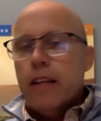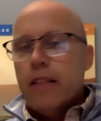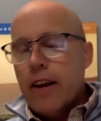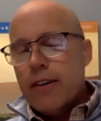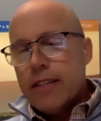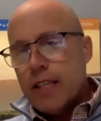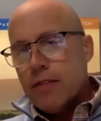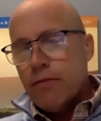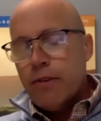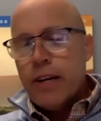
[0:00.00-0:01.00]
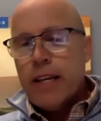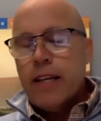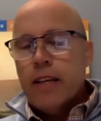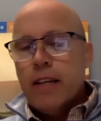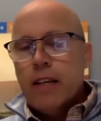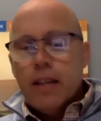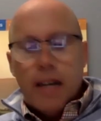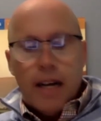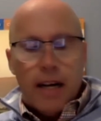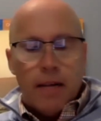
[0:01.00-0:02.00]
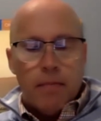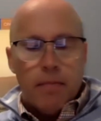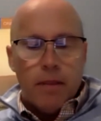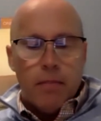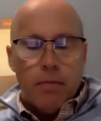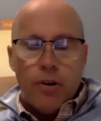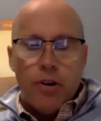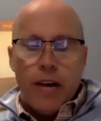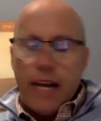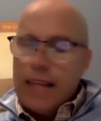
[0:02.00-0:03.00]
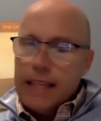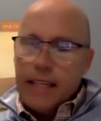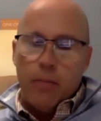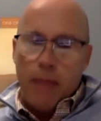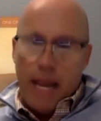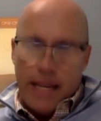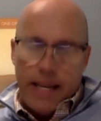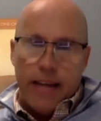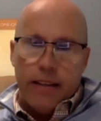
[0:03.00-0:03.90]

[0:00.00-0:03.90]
they are test free per a legal mandate.